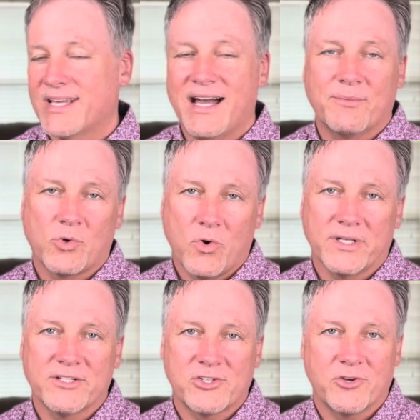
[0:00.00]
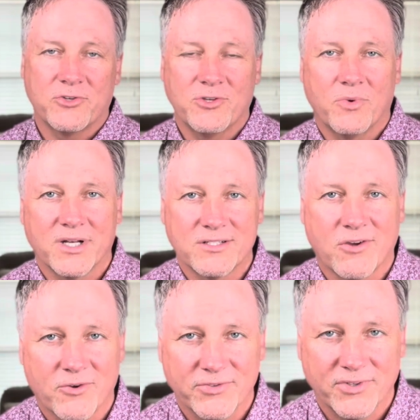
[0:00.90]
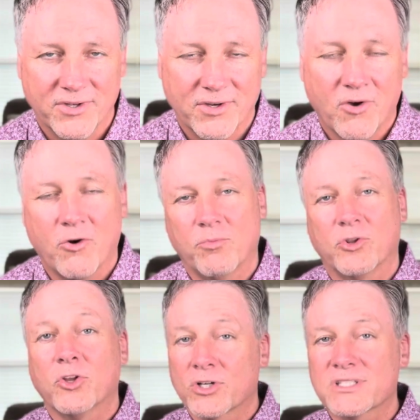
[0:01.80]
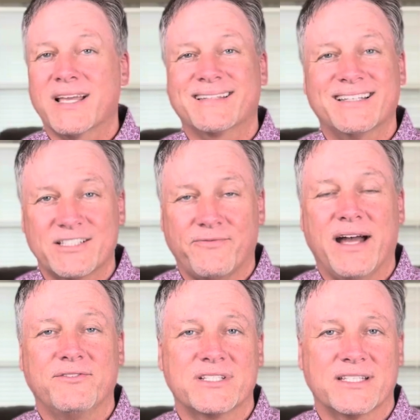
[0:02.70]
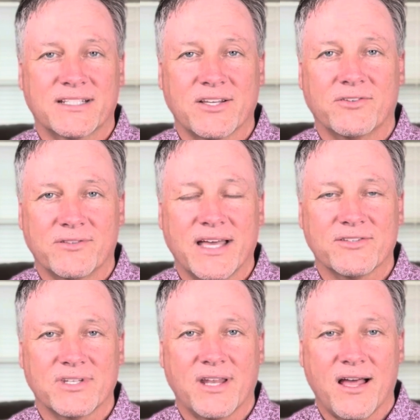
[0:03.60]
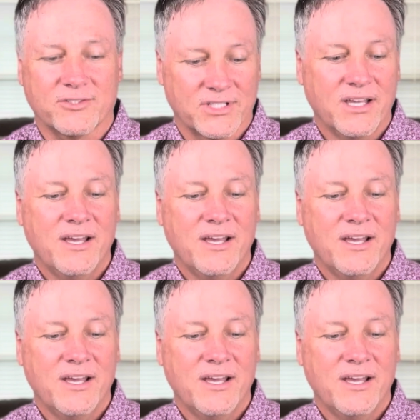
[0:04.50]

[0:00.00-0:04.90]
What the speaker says: I'm going to show you what a Tulsa home looks like that's $500,000 to $600,000.